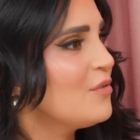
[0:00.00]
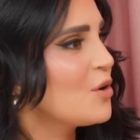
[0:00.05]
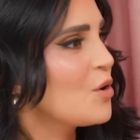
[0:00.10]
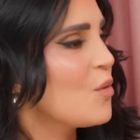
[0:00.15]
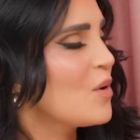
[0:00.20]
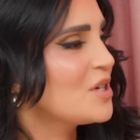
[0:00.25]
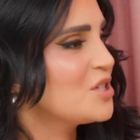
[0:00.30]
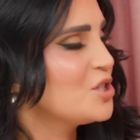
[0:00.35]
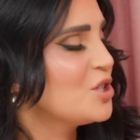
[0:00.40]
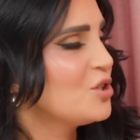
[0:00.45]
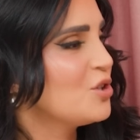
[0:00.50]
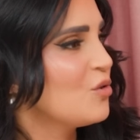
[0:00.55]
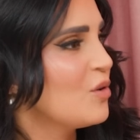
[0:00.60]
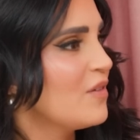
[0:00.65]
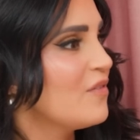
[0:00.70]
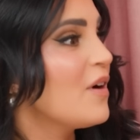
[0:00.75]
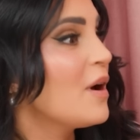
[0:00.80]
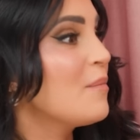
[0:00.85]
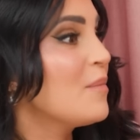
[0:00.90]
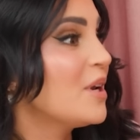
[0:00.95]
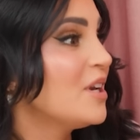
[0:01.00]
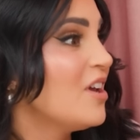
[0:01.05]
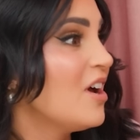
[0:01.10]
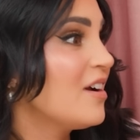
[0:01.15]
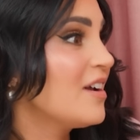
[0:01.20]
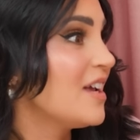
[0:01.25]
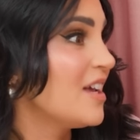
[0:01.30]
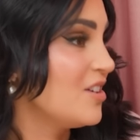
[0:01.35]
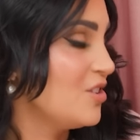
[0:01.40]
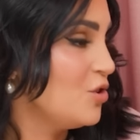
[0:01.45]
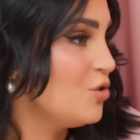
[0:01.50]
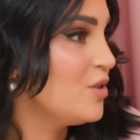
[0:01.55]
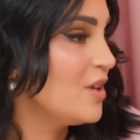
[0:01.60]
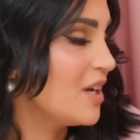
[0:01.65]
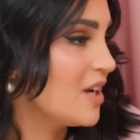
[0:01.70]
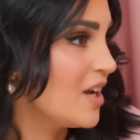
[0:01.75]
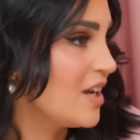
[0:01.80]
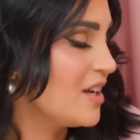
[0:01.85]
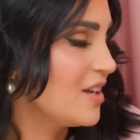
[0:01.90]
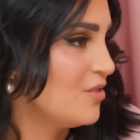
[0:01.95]
have a question though. If I'm a nugget, do you
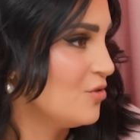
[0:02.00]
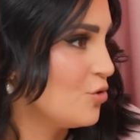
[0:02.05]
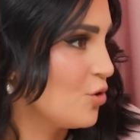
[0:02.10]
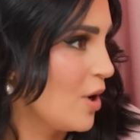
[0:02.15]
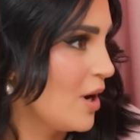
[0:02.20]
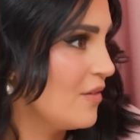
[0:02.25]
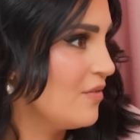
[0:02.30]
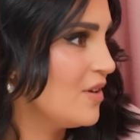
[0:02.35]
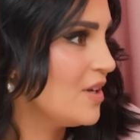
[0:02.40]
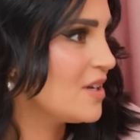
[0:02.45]
think I can drive it?